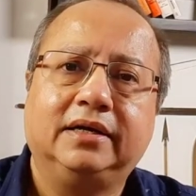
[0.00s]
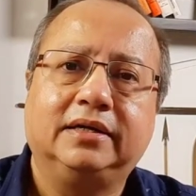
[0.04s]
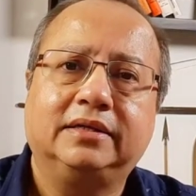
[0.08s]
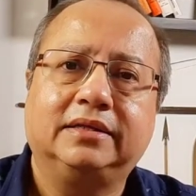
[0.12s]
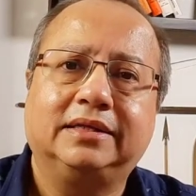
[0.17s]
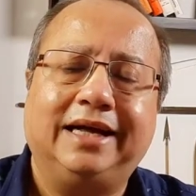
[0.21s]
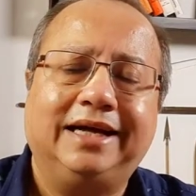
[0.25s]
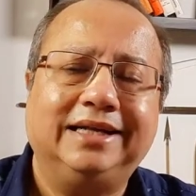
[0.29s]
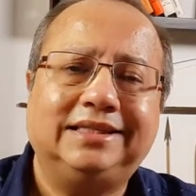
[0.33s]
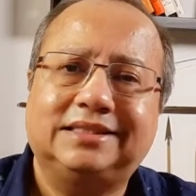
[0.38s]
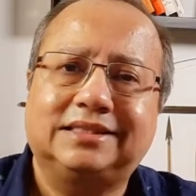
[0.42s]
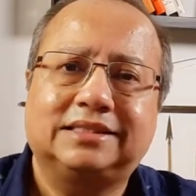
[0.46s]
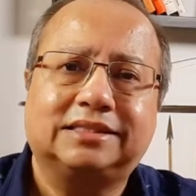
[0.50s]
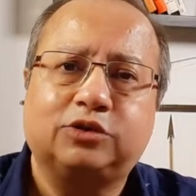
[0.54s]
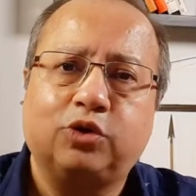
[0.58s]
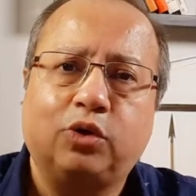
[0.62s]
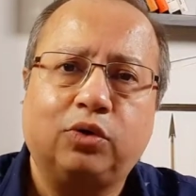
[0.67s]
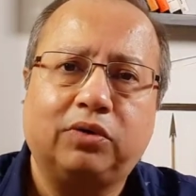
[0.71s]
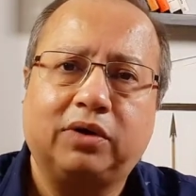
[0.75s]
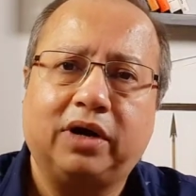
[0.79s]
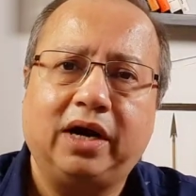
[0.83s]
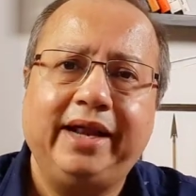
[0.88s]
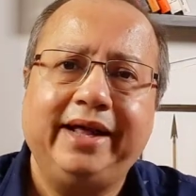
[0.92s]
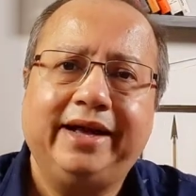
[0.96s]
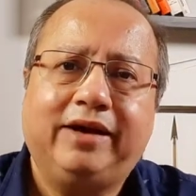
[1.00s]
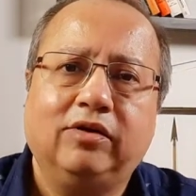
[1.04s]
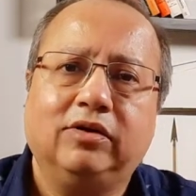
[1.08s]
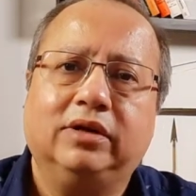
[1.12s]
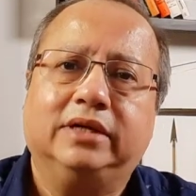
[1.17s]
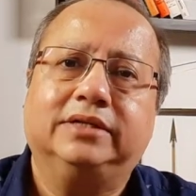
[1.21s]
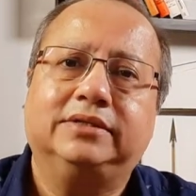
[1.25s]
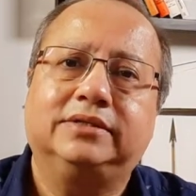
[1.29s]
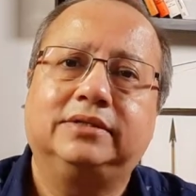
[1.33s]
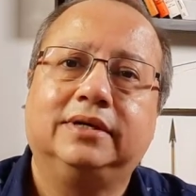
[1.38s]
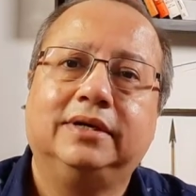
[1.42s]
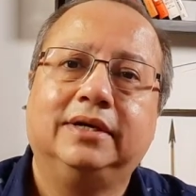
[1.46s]
That's so
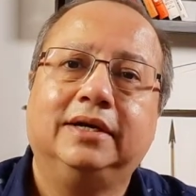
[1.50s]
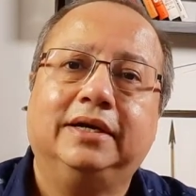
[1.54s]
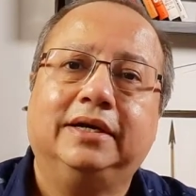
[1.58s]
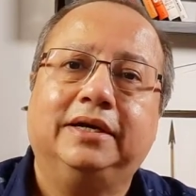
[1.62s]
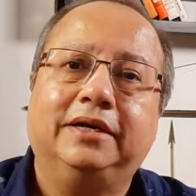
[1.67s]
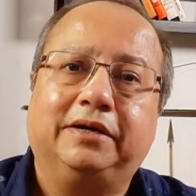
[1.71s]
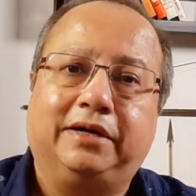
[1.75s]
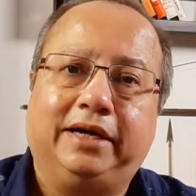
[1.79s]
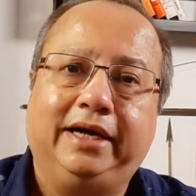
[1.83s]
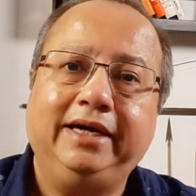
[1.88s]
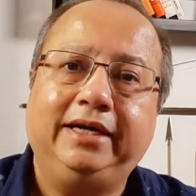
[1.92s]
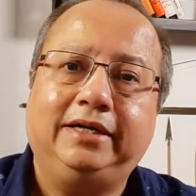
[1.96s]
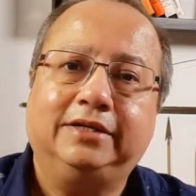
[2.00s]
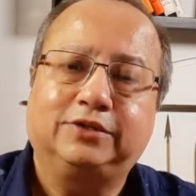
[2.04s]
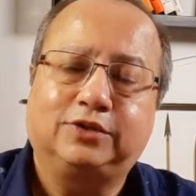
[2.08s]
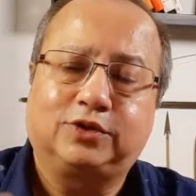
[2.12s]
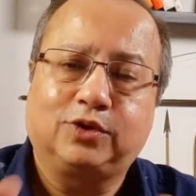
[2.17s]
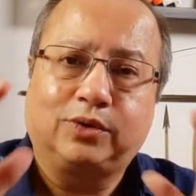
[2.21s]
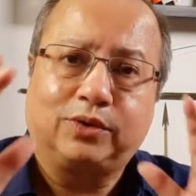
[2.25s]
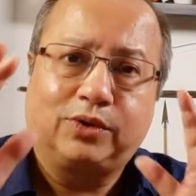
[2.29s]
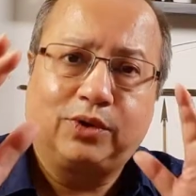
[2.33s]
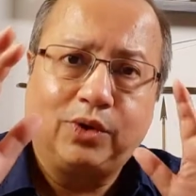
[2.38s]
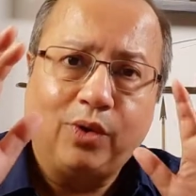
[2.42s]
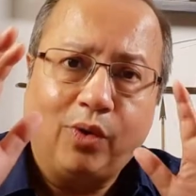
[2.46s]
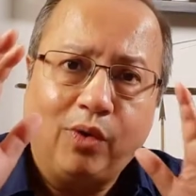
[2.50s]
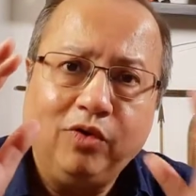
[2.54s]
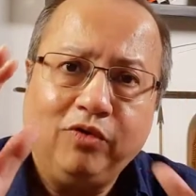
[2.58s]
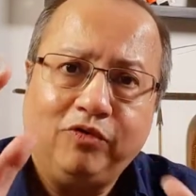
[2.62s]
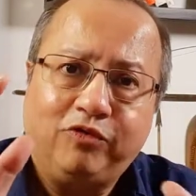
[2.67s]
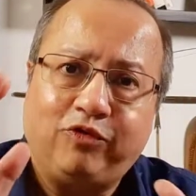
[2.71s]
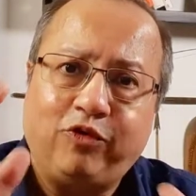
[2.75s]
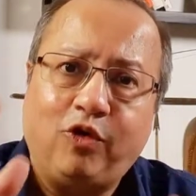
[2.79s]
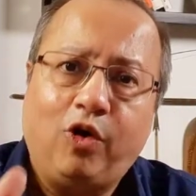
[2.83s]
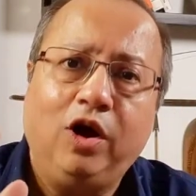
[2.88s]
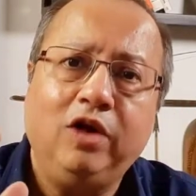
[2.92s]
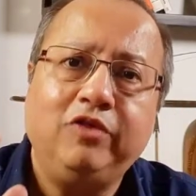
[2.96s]
ridiculous, right? So don't
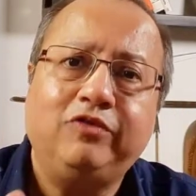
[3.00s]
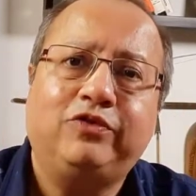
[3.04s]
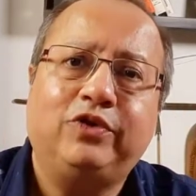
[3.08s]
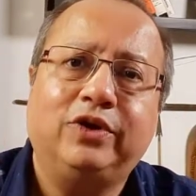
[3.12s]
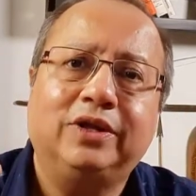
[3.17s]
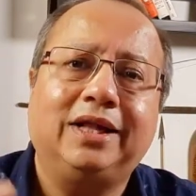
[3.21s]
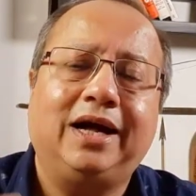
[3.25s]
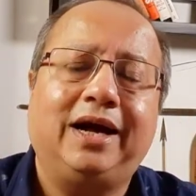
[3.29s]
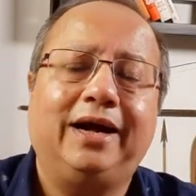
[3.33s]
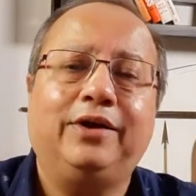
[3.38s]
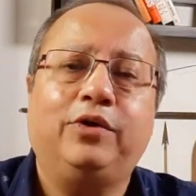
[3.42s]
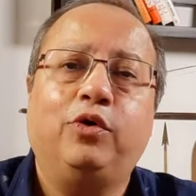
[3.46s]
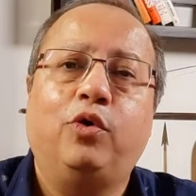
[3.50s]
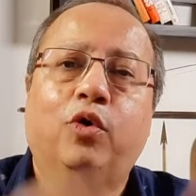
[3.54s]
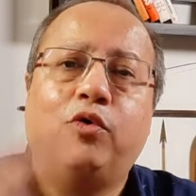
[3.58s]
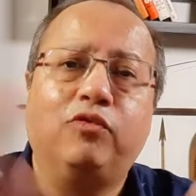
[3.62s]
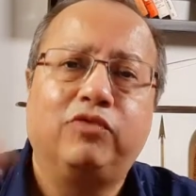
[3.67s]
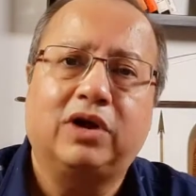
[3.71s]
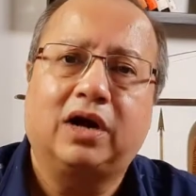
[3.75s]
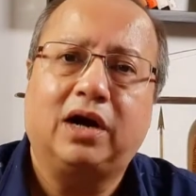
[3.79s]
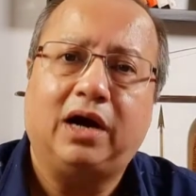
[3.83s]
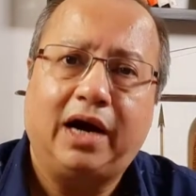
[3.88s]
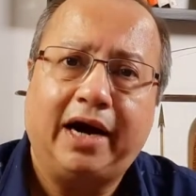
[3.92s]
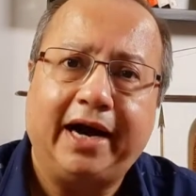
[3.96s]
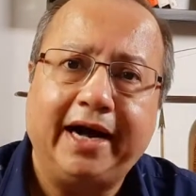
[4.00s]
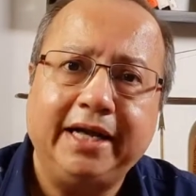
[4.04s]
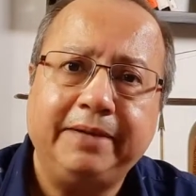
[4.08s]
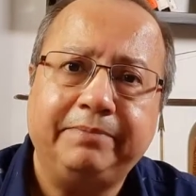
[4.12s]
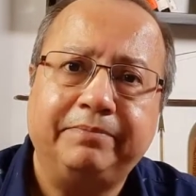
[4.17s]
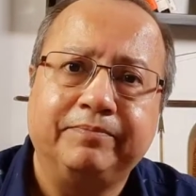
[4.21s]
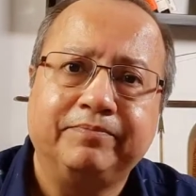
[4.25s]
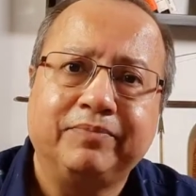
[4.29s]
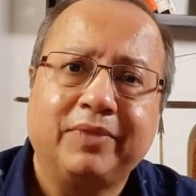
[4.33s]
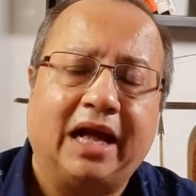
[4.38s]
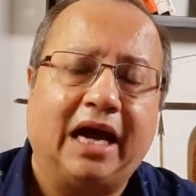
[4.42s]
fall for that overhype.